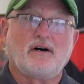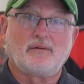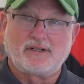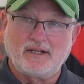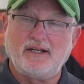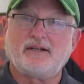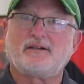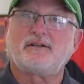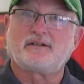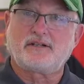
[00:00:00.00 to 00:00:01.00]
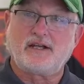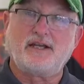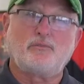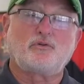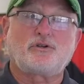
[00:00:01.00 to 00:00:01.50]
a tent, a
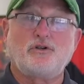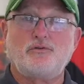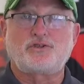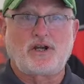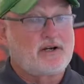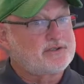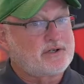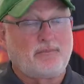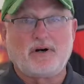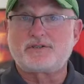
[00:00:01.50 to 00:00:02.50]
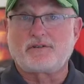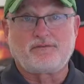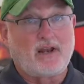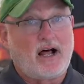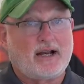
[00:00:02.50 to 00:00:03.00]
table, two chairs, a bunch of
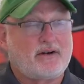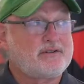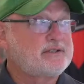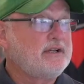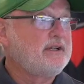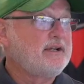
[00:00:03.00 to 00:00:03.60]
flyers.